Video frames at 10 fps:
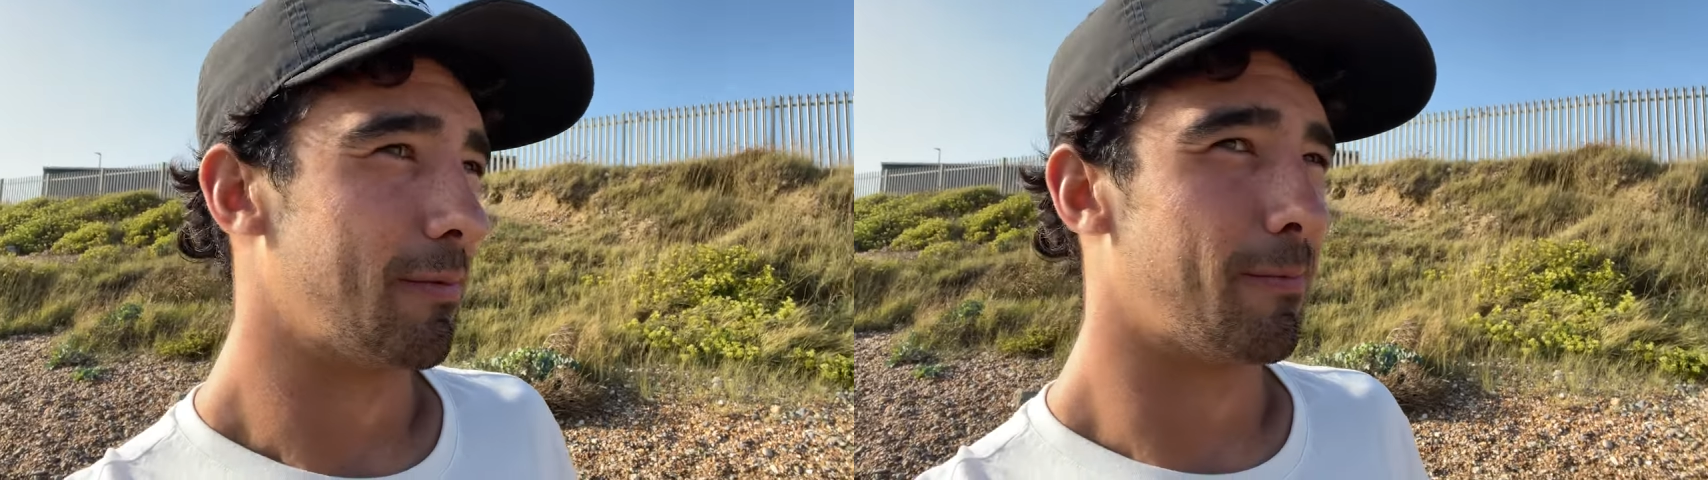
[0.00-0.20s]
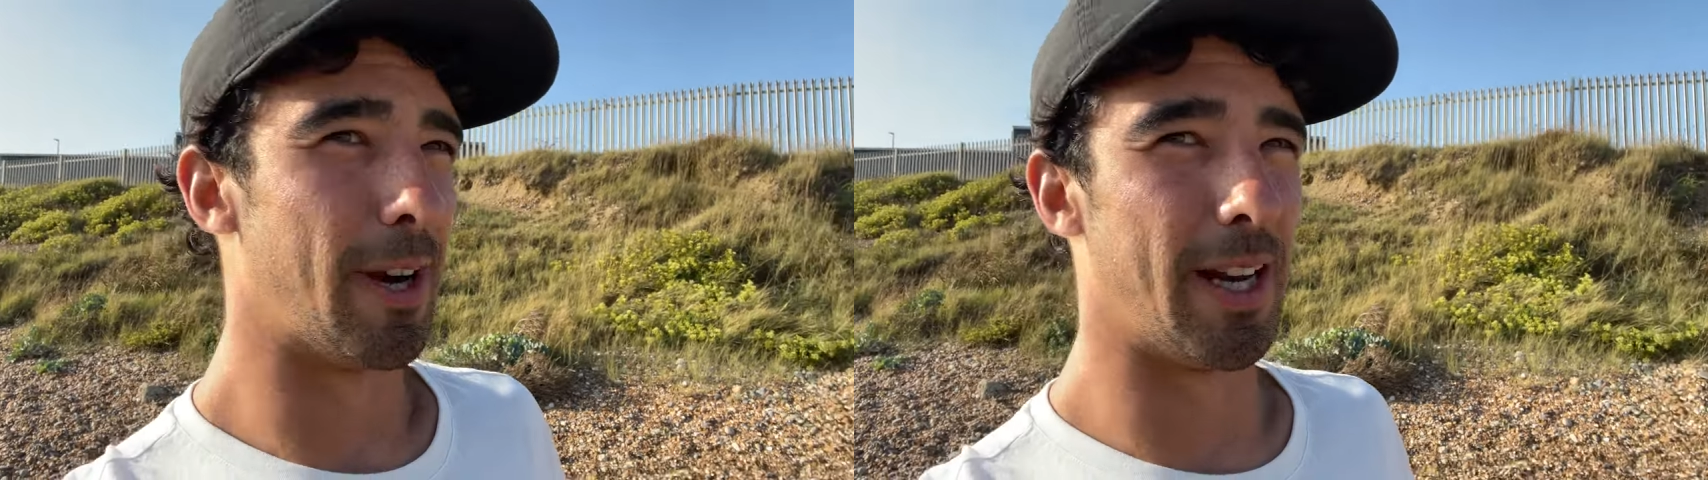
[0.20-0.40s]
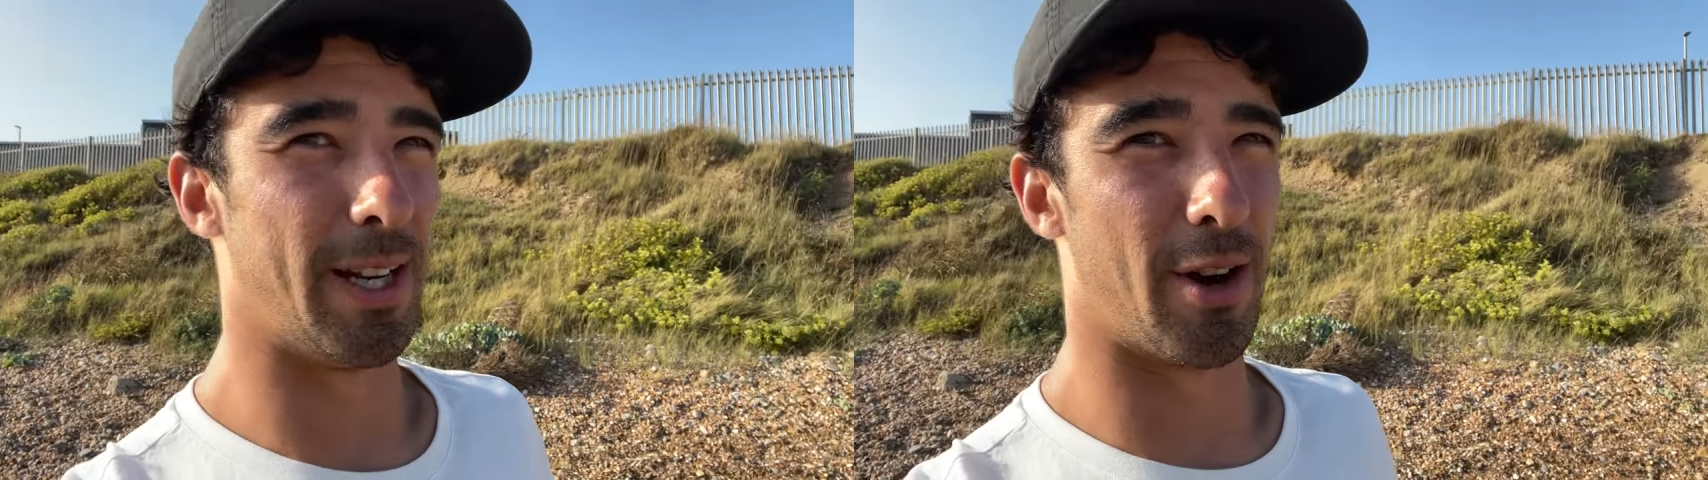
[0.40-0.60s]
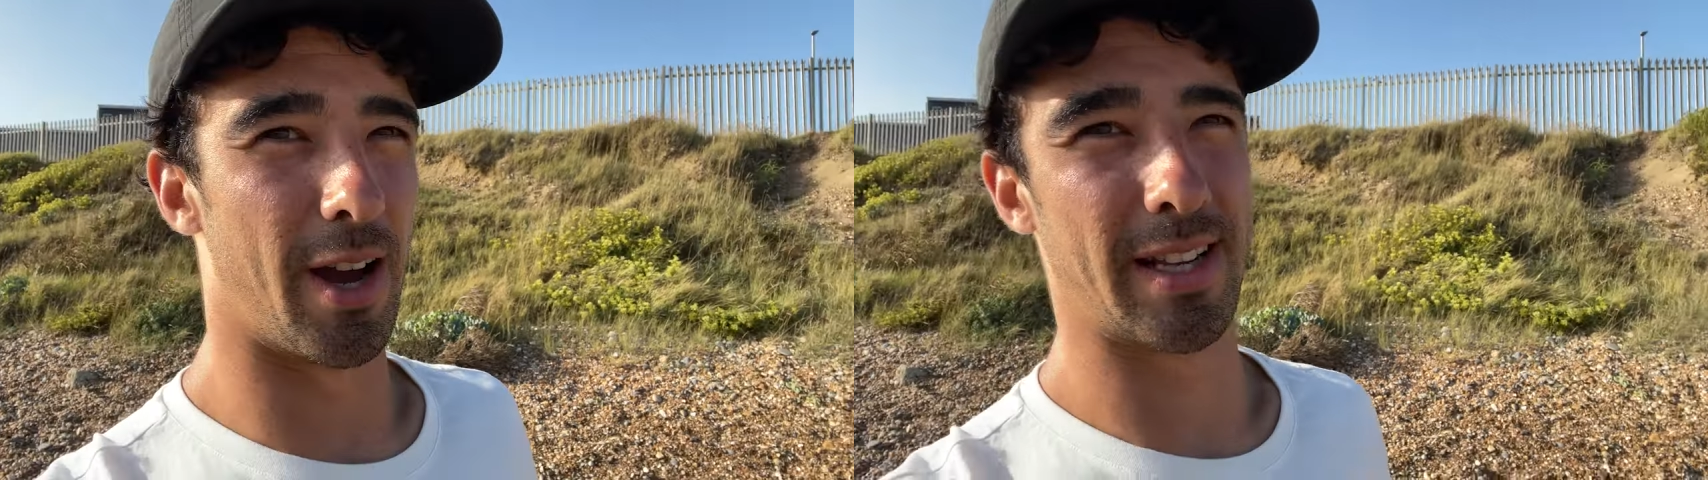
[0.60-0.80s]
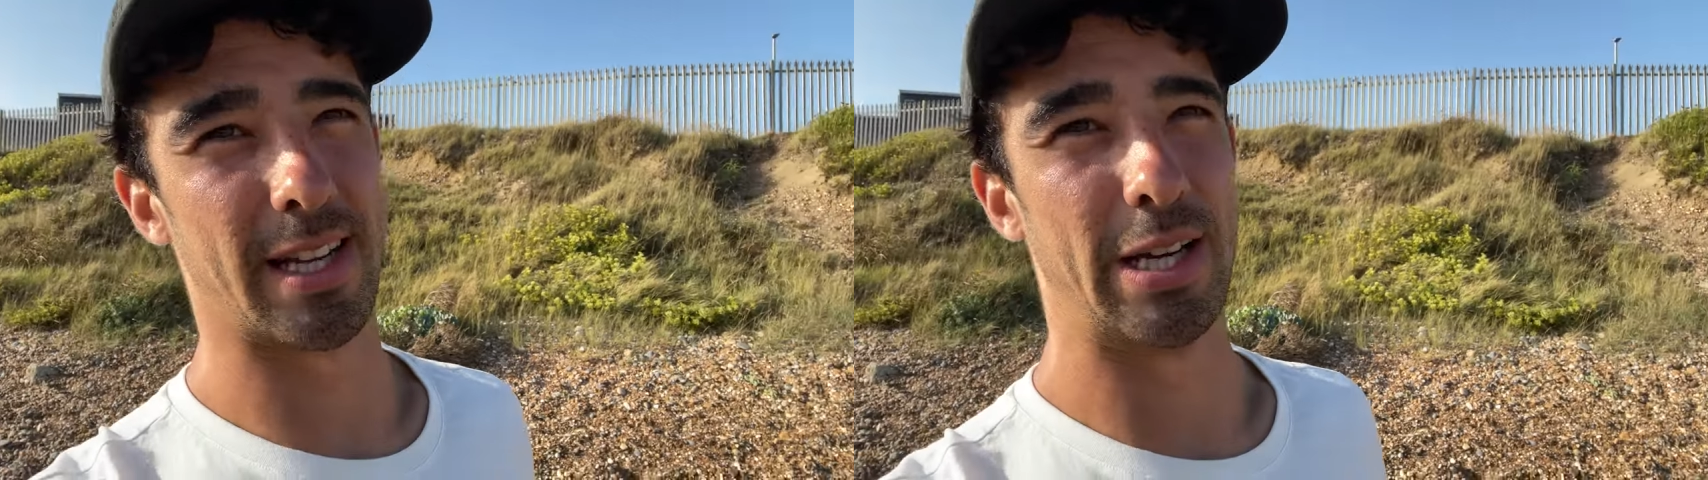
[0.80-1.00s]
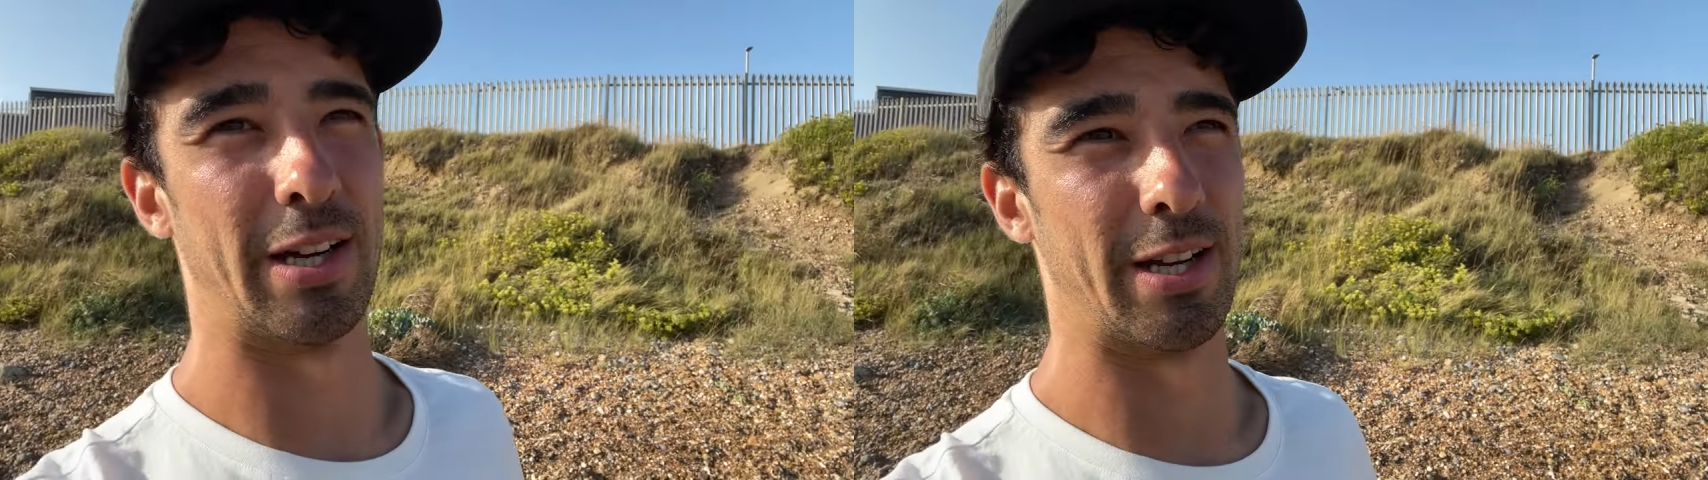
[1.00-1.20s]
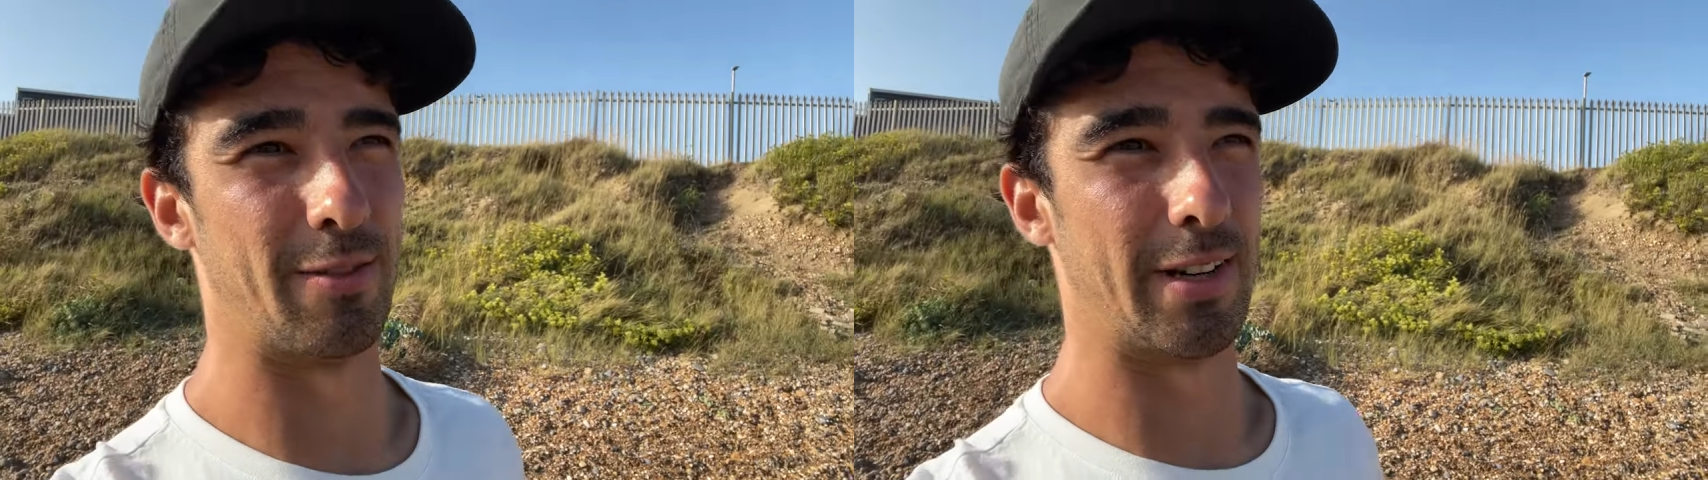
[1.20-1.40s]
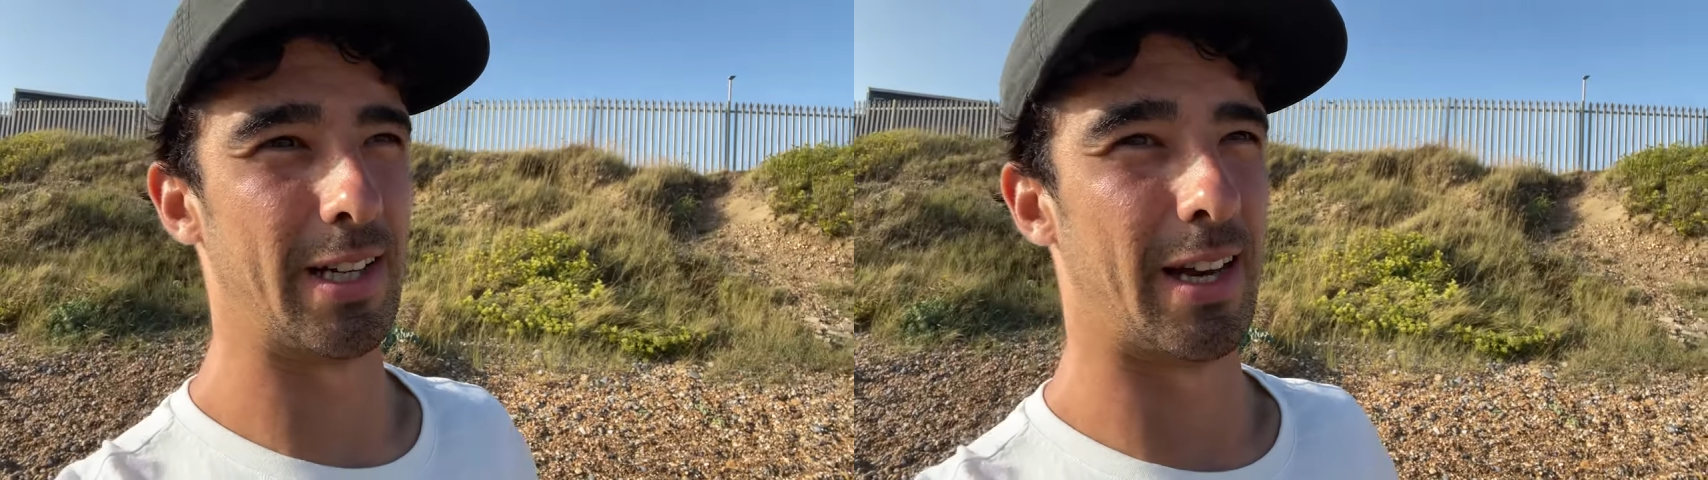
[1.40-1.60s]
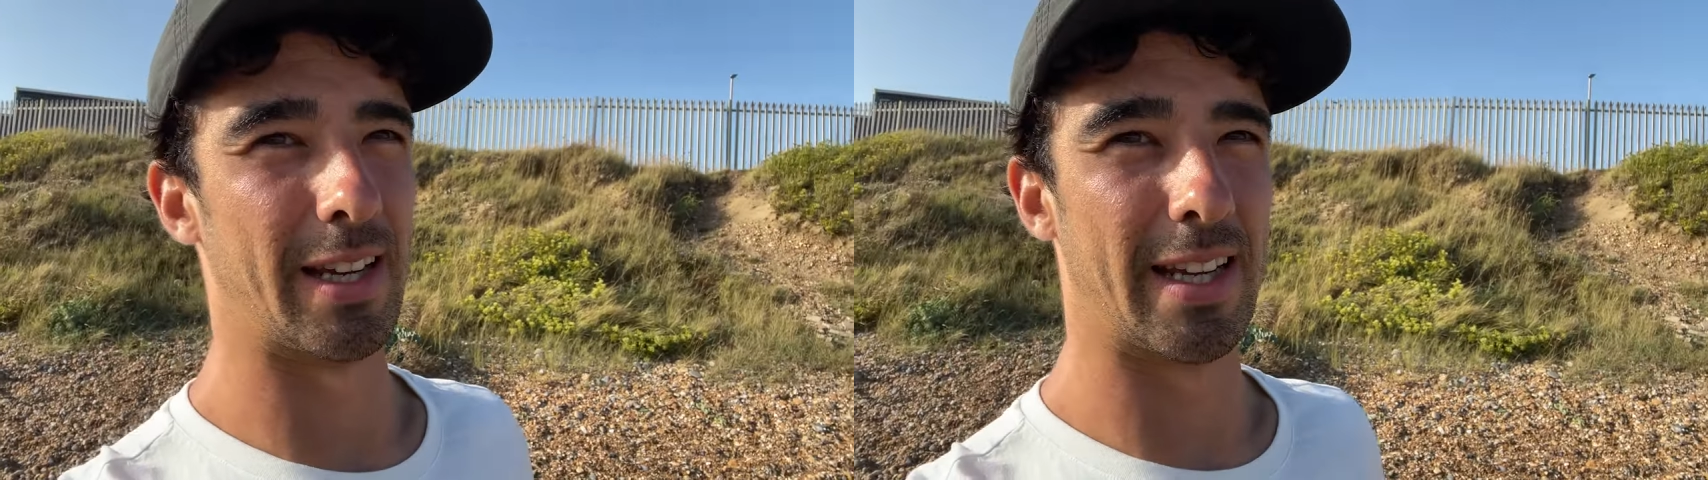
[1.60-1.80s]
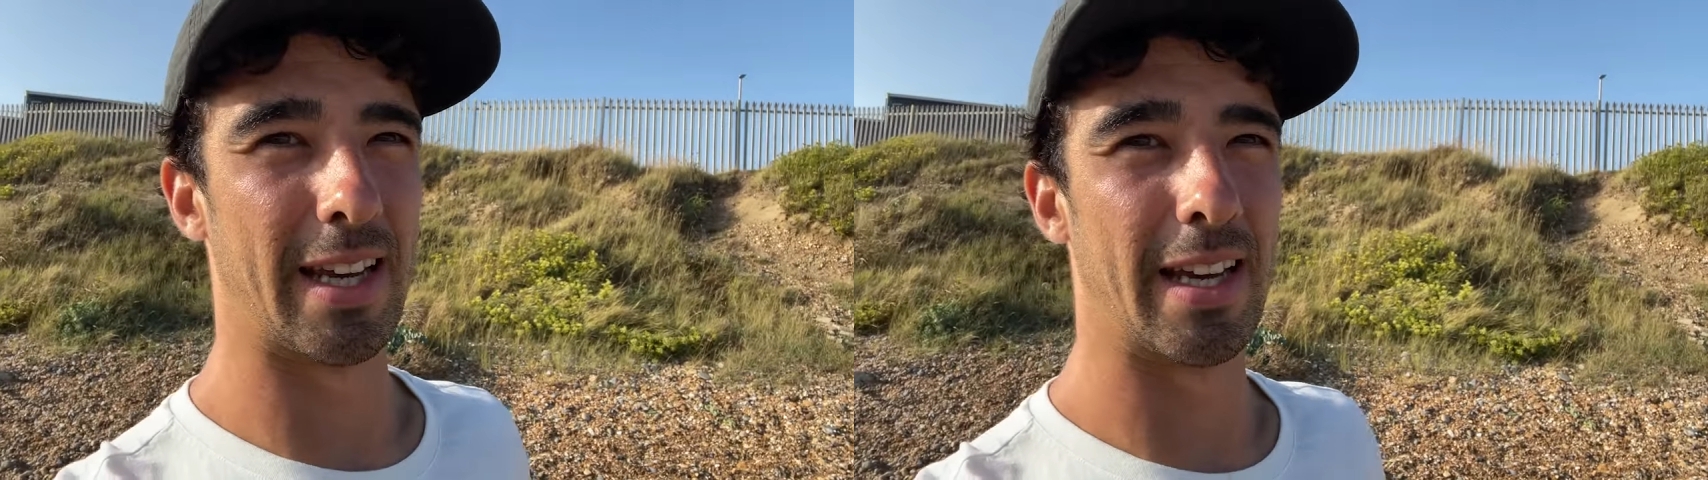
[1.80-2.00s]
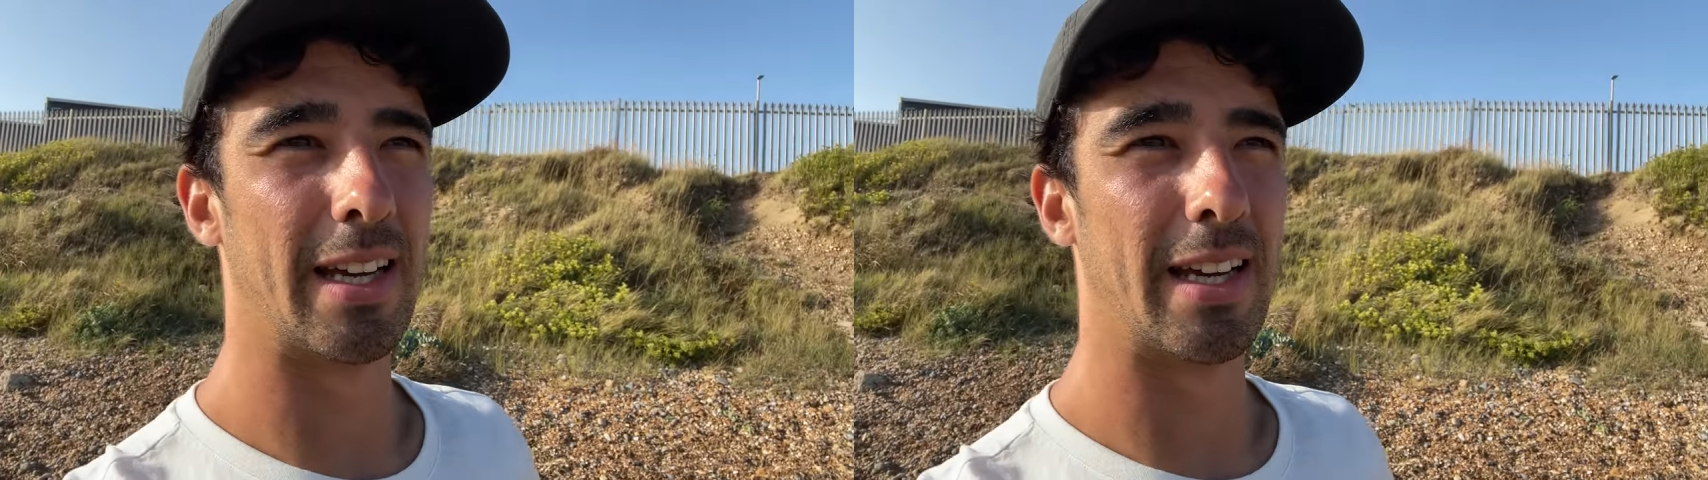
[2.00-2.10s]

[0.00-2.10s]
really not ideal. I don't really like it.